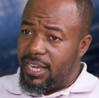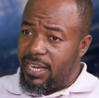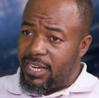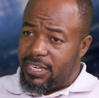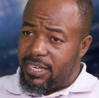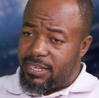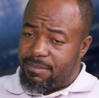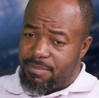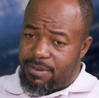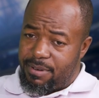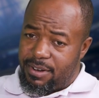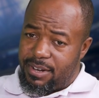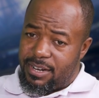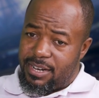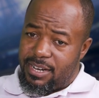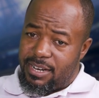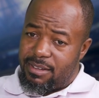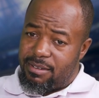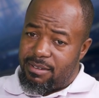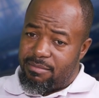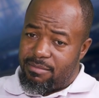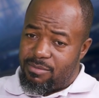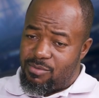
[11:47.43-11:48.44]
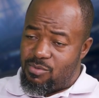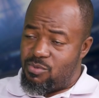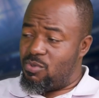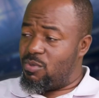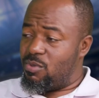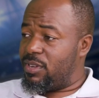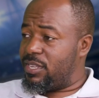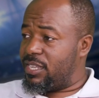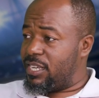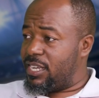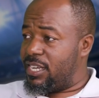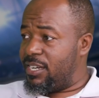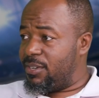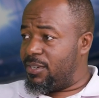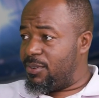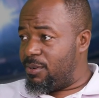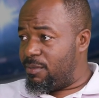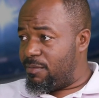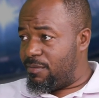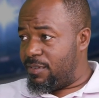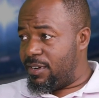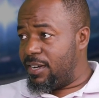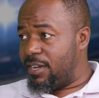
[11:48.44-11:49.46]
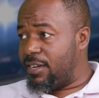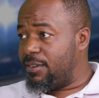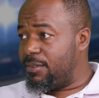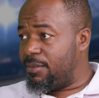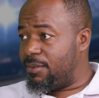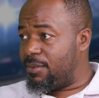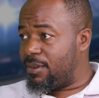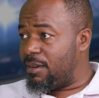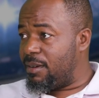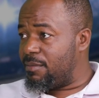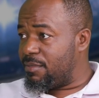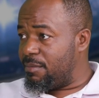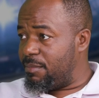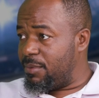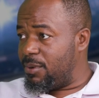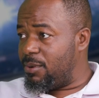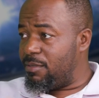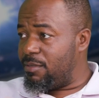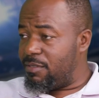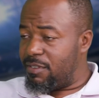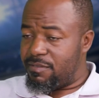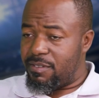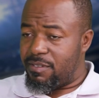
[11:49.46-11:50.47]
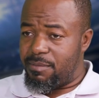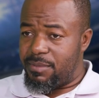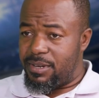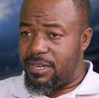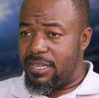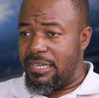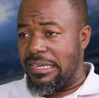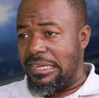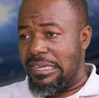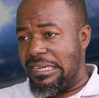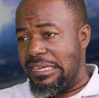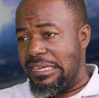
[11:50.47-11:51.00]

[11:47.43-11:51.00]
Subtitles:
Apparently, Uhuru was a keen golfer. Uhuru comes from a golfing family.